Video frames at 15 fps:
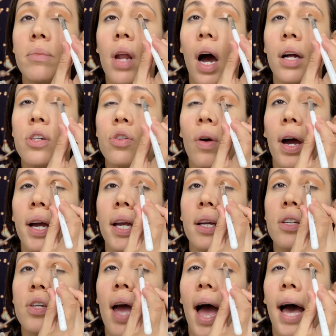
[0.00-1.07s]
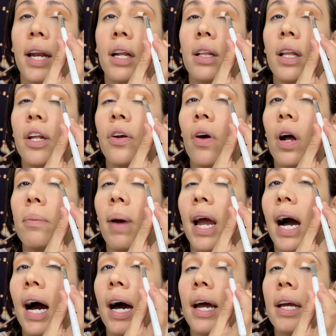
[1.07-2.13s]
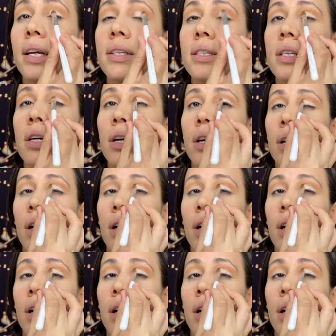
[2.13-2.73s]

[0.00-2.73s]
not trying to add glitter on my eyes.